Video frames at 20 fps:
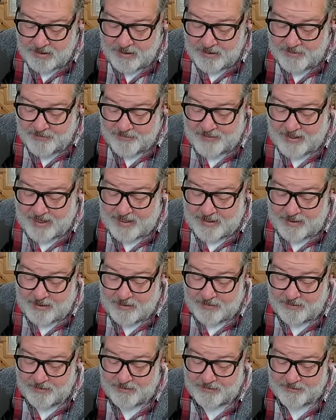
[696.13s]

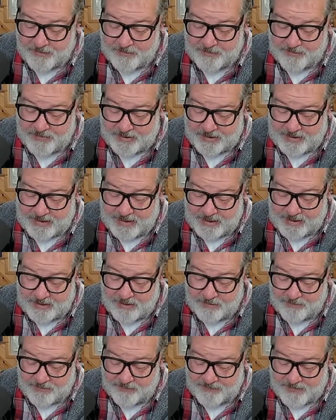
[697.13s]
Then the
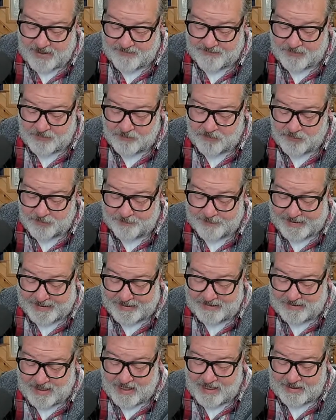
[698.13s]
kingdom of heaven will be
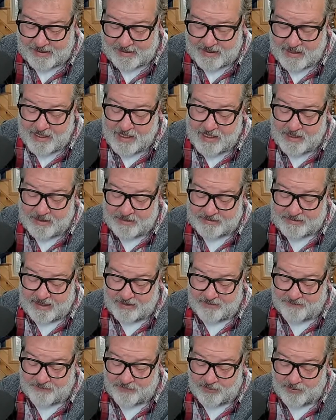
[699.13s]
like
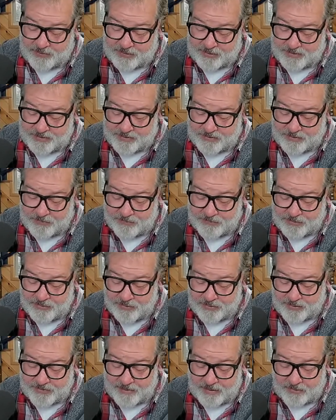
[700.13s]
10 virgins who
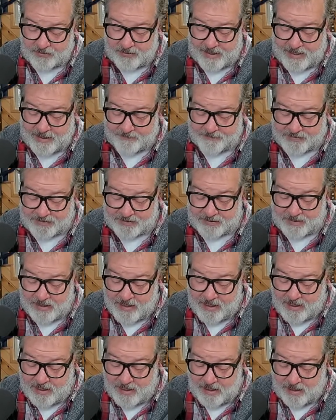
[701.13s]
took their lamps
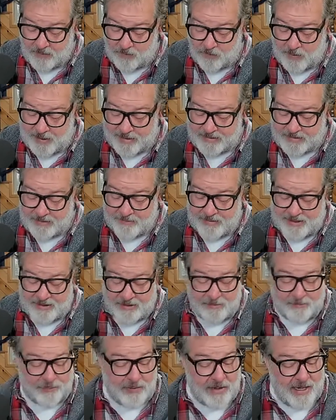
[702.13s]
and went to meet
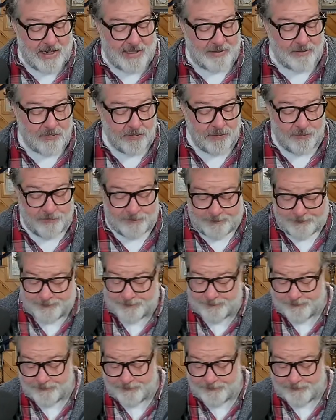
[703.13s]
the bridegroom.